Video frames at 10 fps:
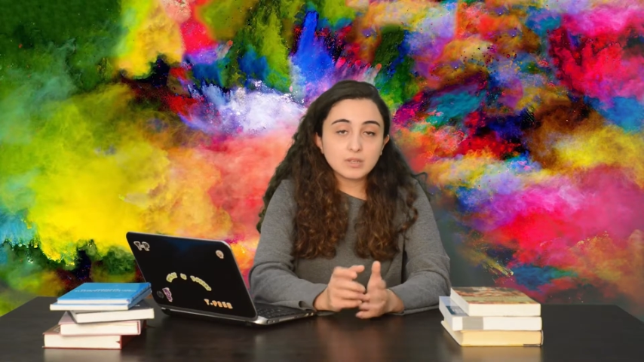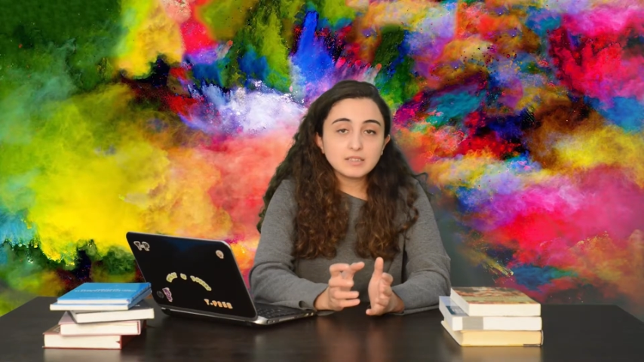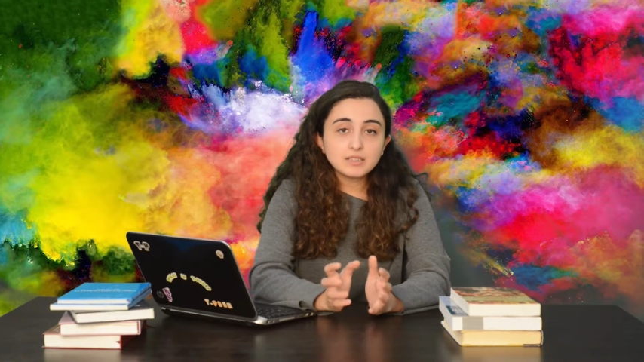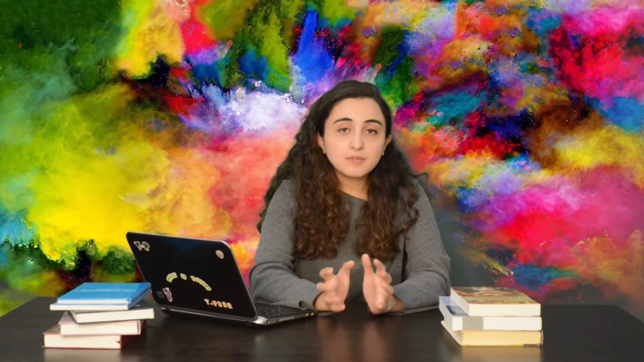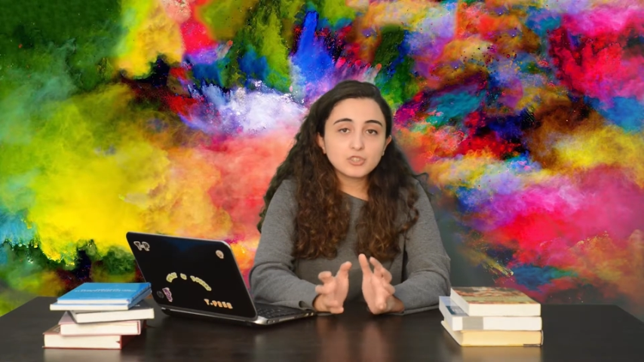
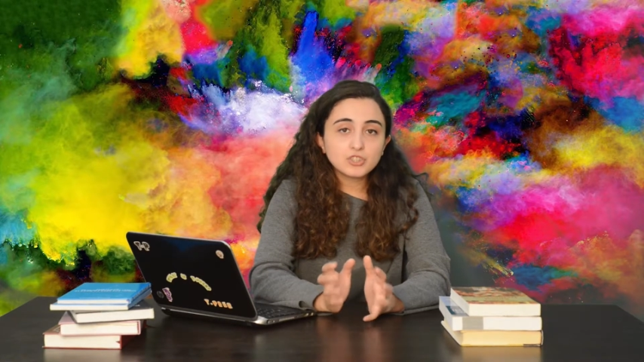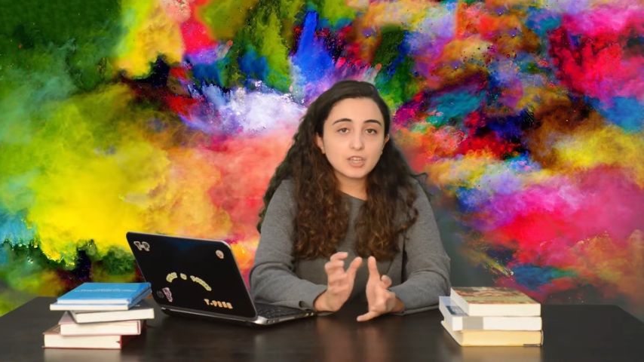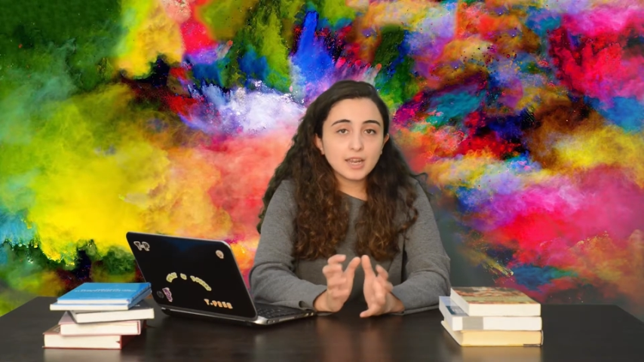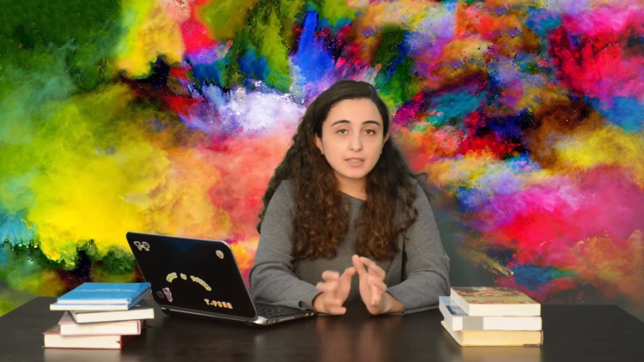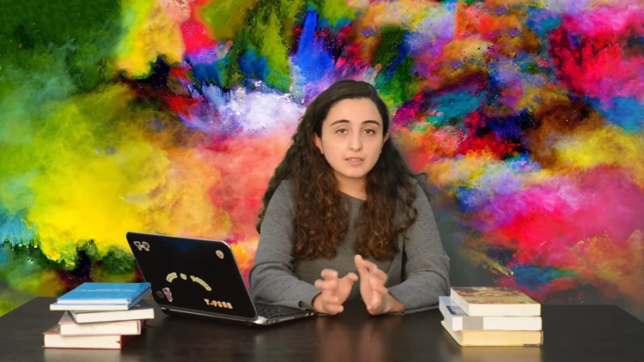let's
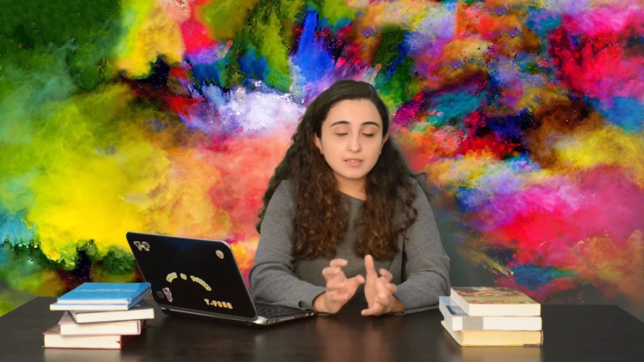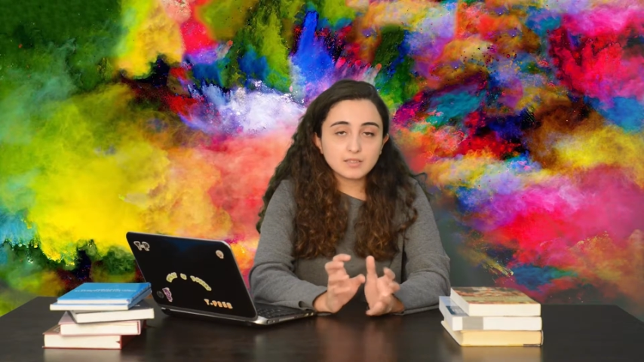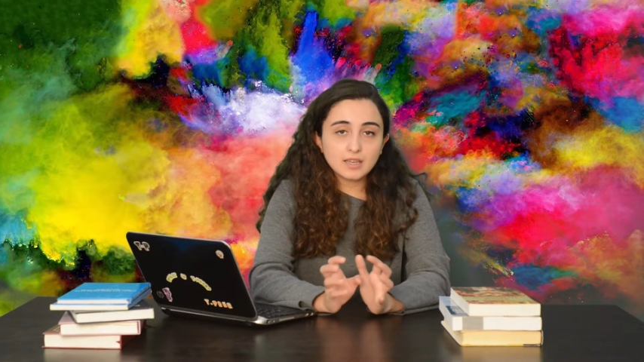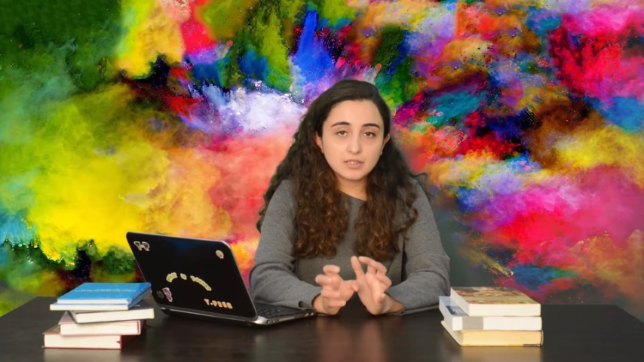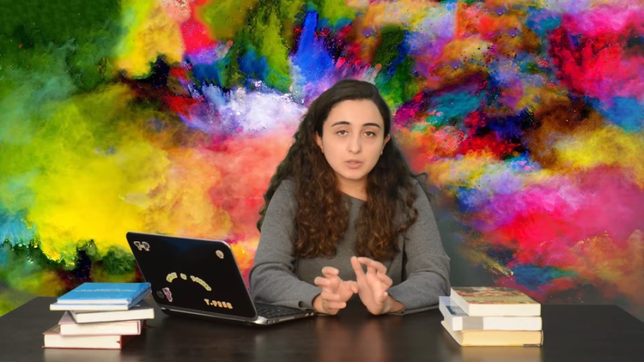differentiate
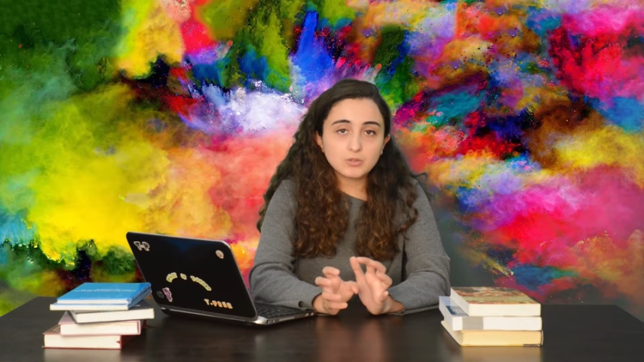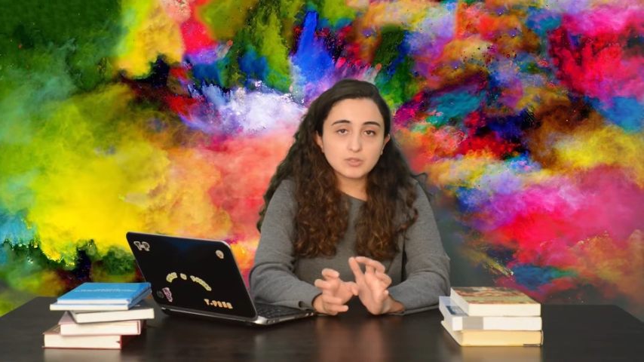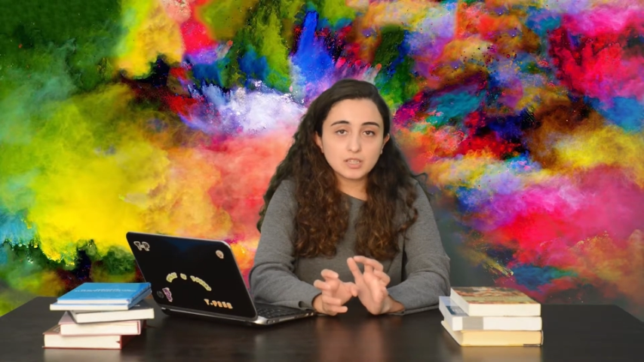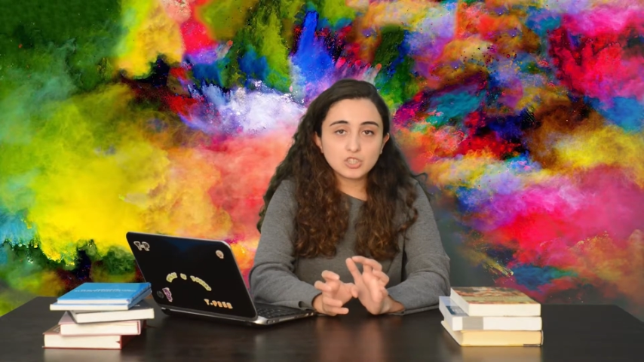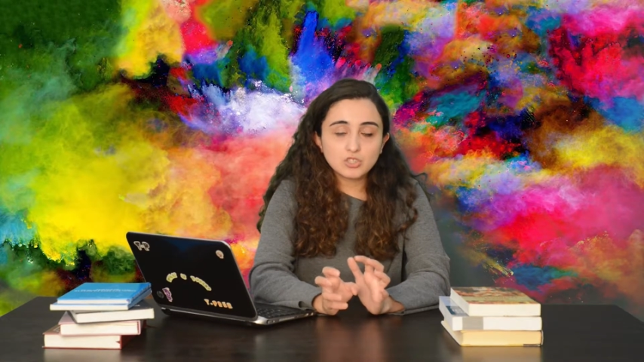this
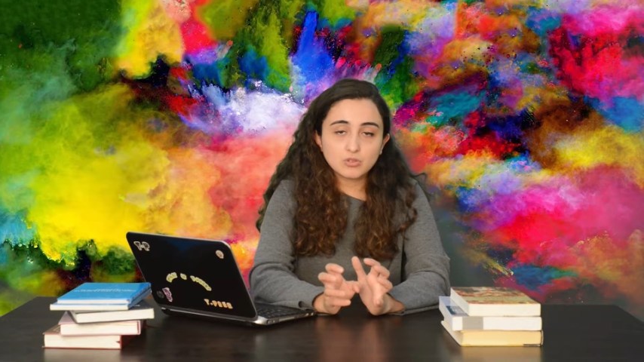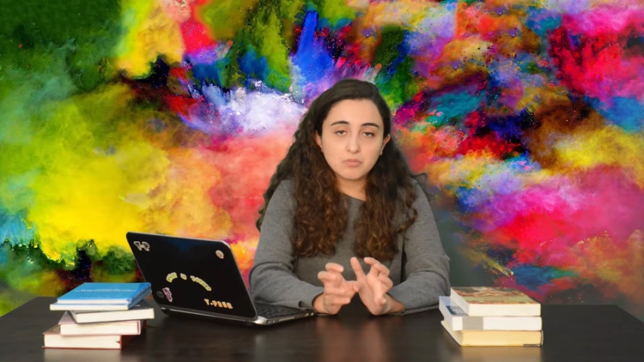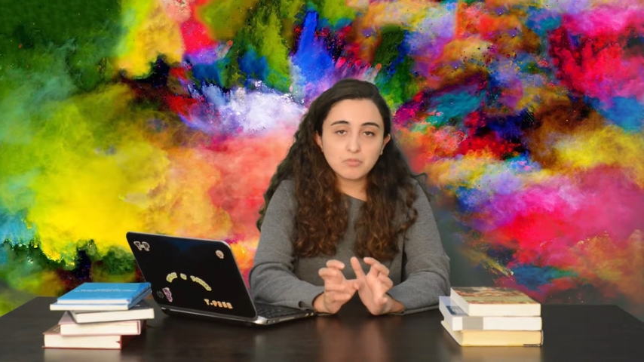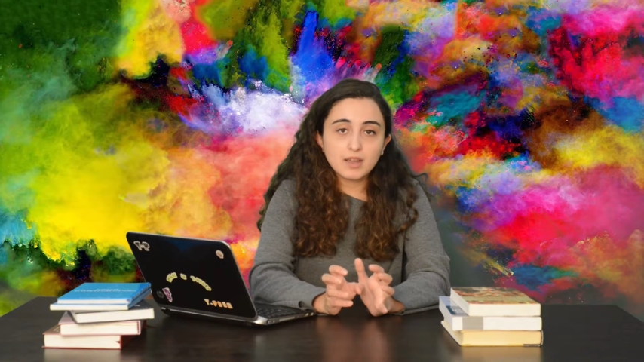categorization of